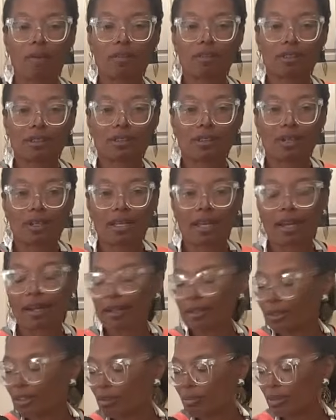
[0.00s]
So I got
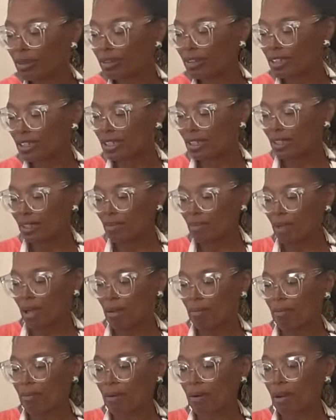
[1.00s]
a little bit of chili
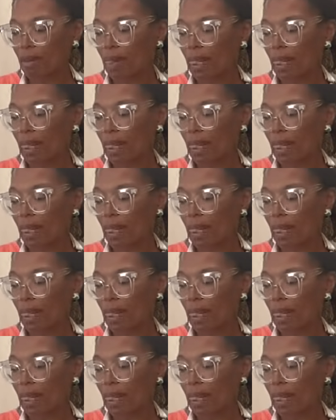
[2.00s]
pepper.